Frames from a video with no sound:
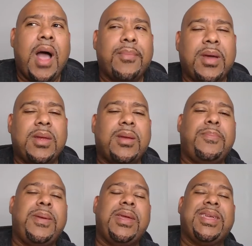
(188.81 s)
I'm going to
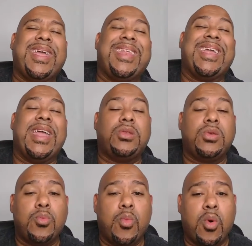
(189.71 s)
be getting
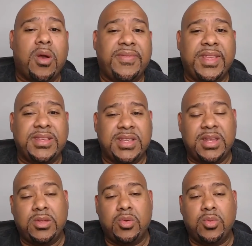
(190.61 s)
into more of this and
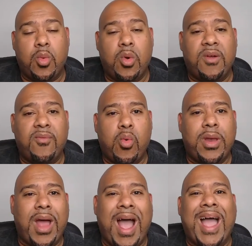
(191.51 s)
into more of
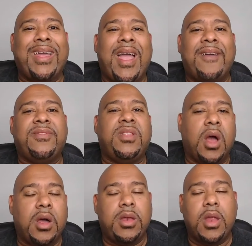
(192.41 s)
what I have
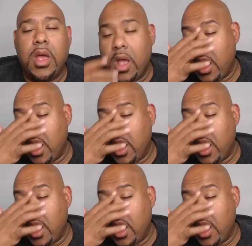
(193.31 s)
done